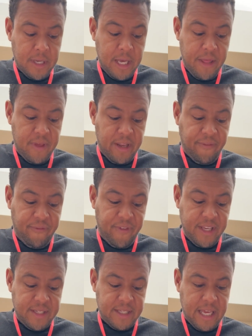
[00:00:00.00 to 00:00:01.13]
and they'd
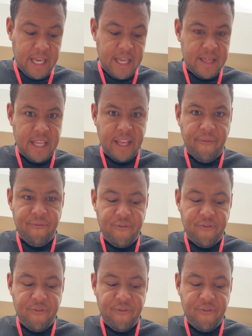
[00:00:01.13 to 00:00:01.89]
feast, and they'd